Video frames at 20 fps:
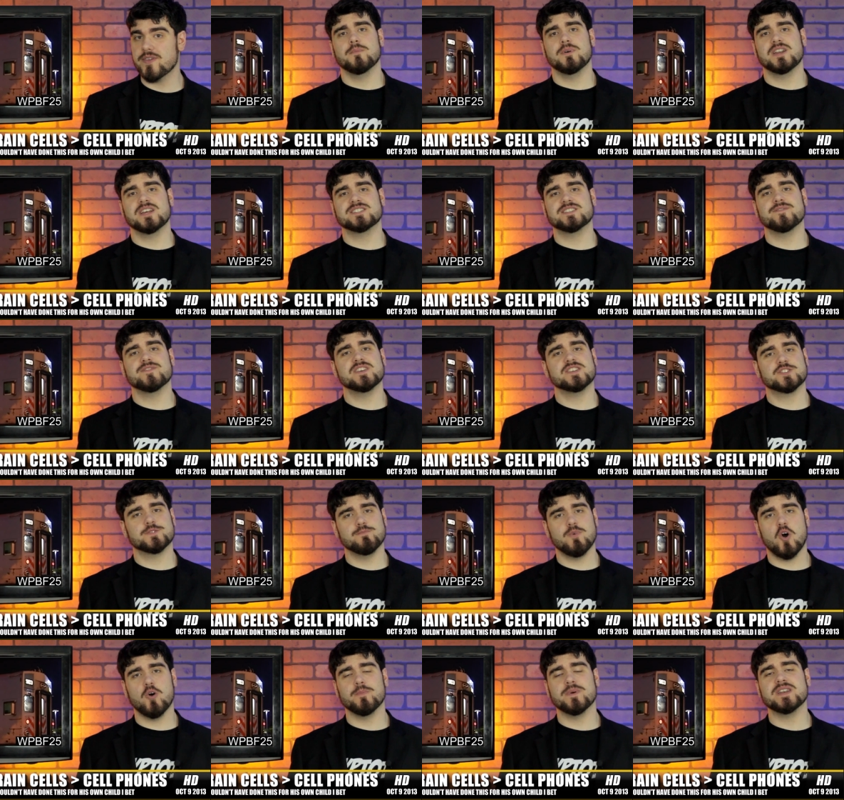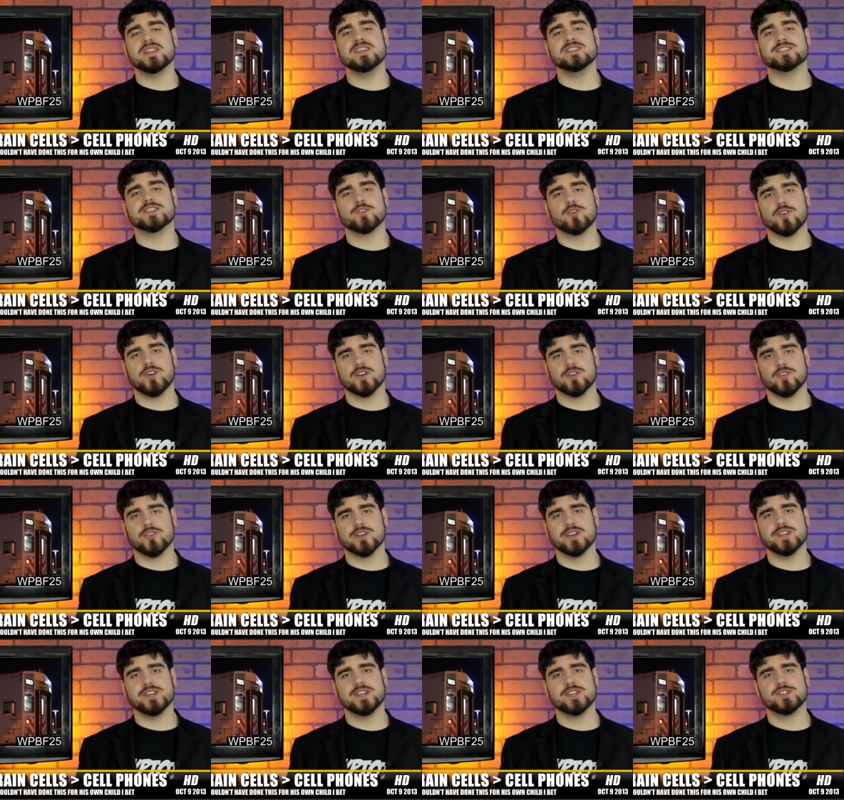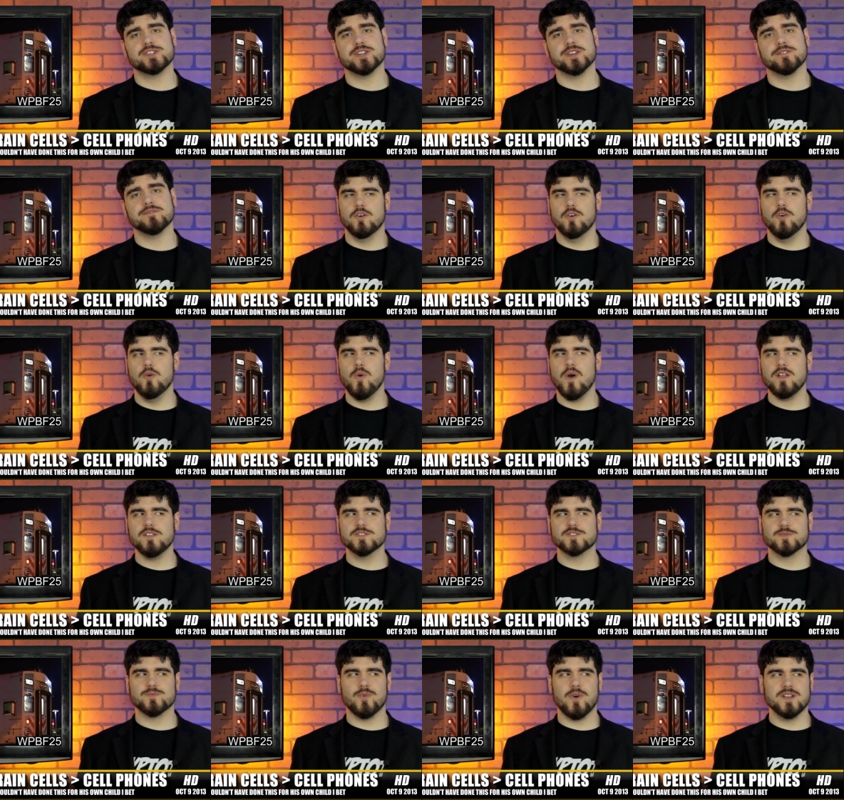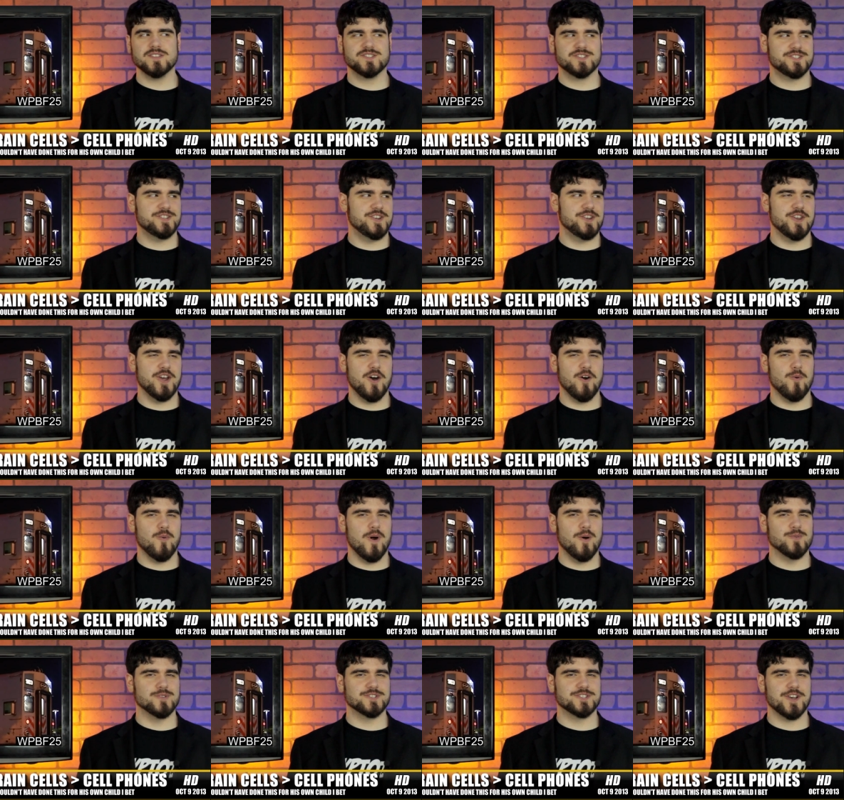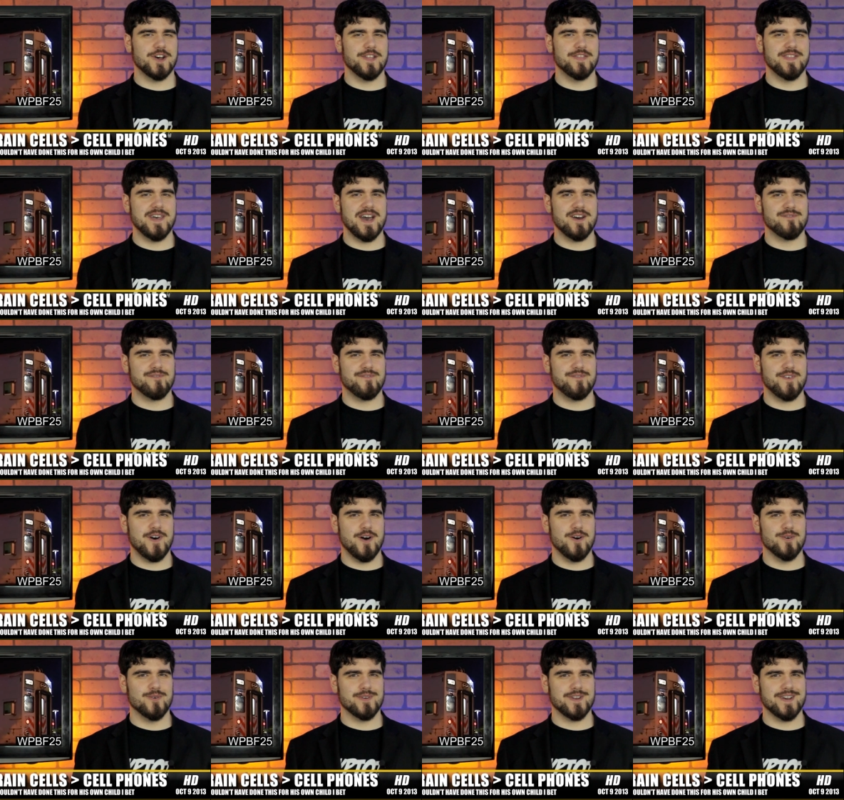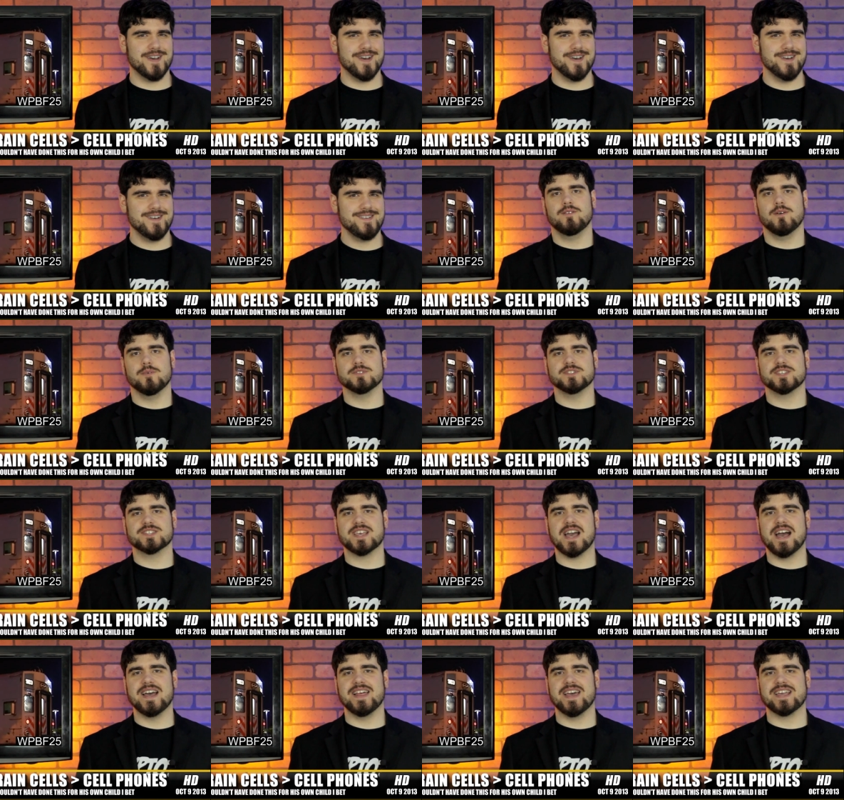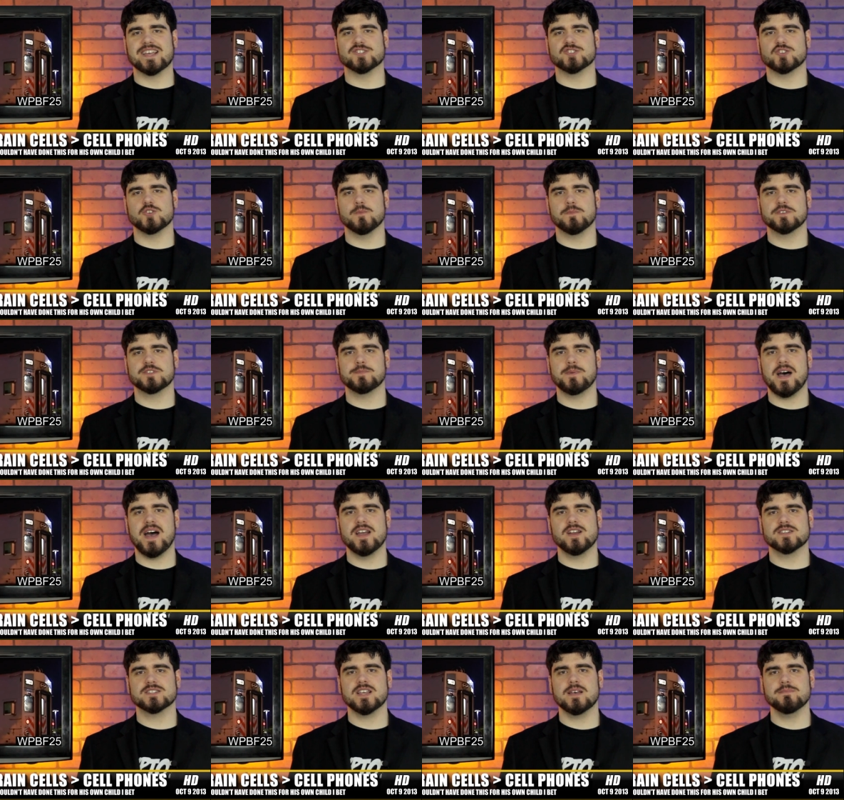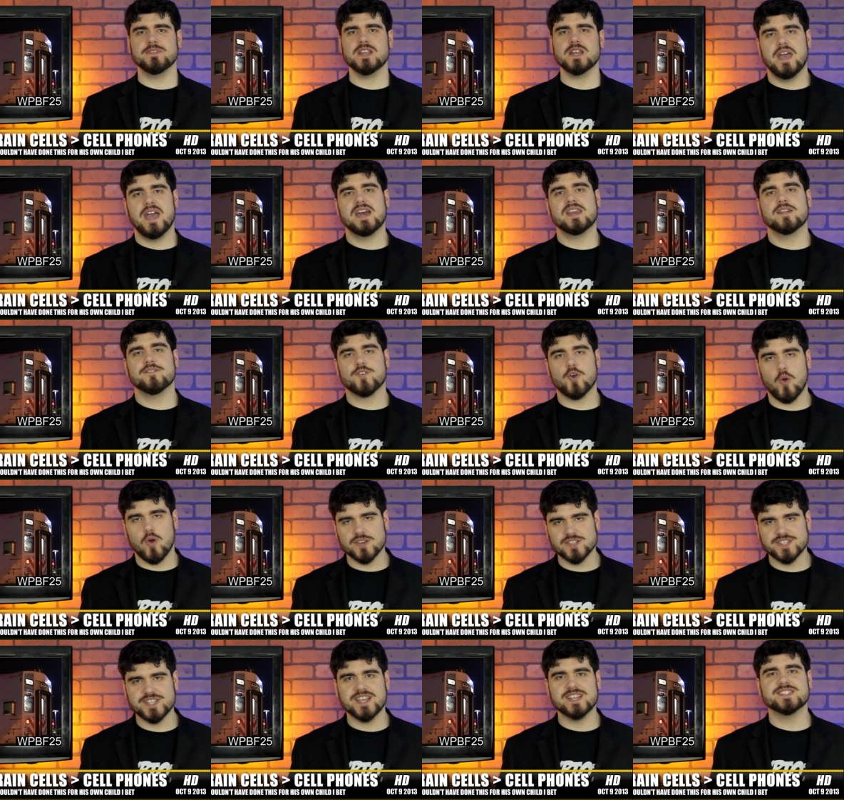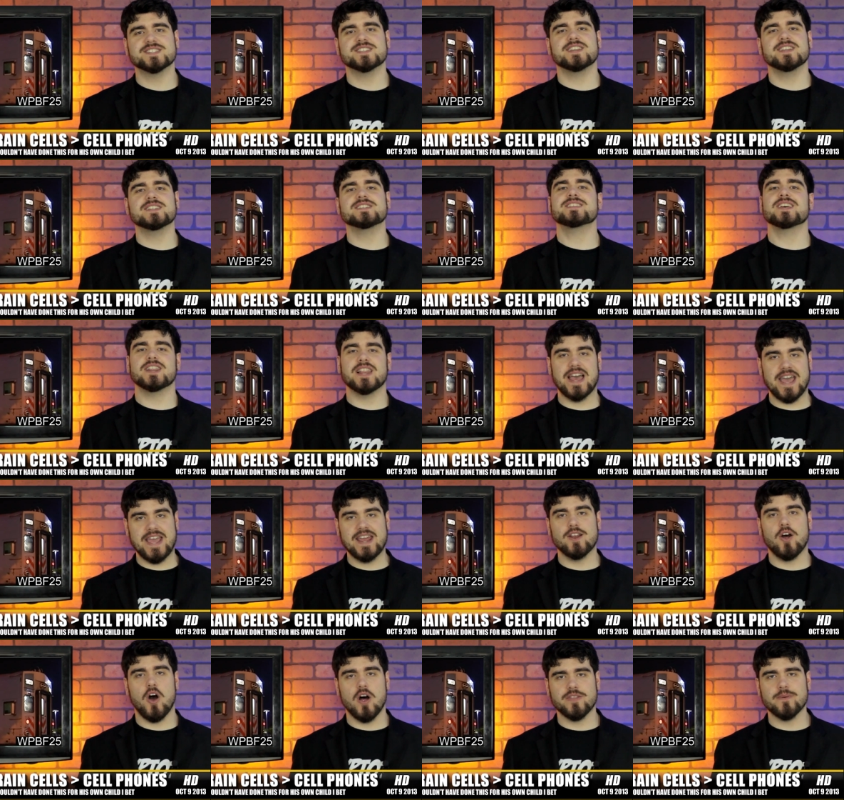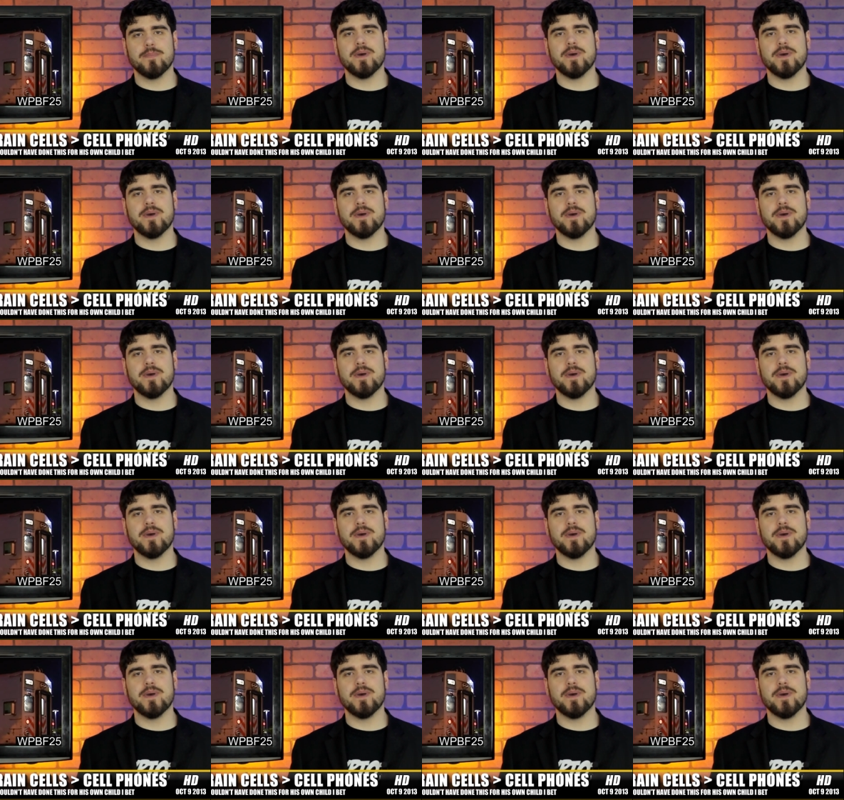But as of this moment, he's in critical condition. Who else wants to know what was on that phone, huh? Oh, was this guy like a super spy or something? And of course, the incident delayed all the